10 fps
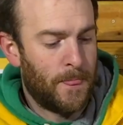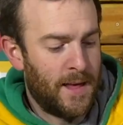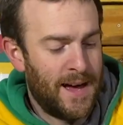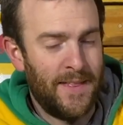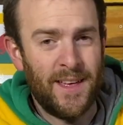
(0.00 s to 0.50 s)

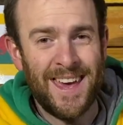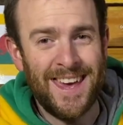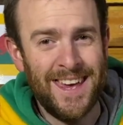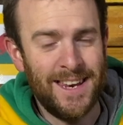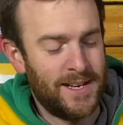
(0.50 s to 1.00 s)
And the
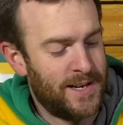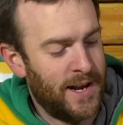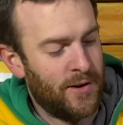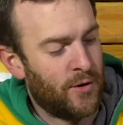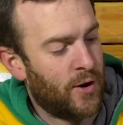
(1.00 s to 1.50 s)

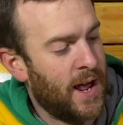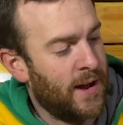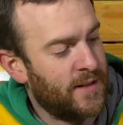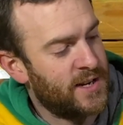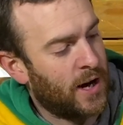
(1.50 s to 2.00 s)
heating
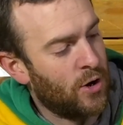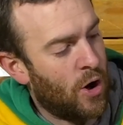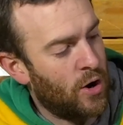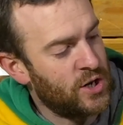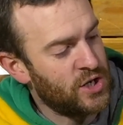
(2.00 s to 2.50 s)
ring, the
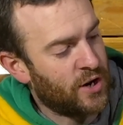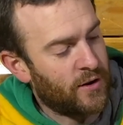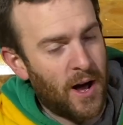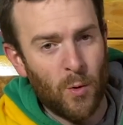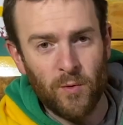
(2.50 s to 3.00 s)
technology
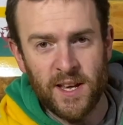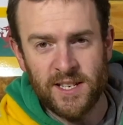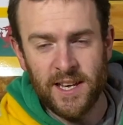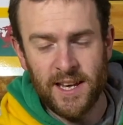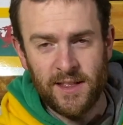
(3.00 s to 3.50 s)
around
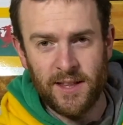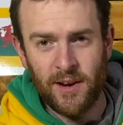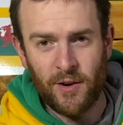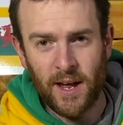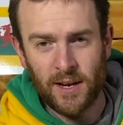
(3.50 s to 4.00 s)
this
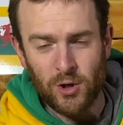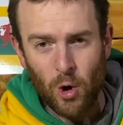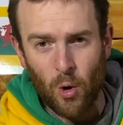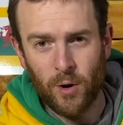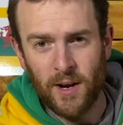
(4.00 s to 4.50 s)
heating ring,
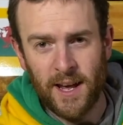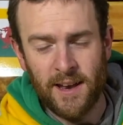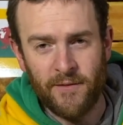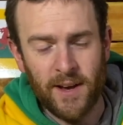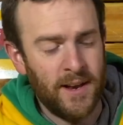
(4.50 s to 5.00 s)
totally
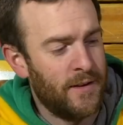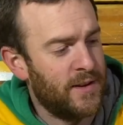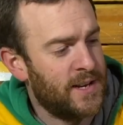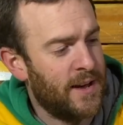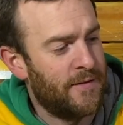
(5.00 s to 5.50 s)
in
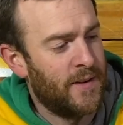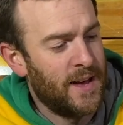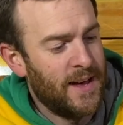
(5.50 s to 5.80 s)
innovative.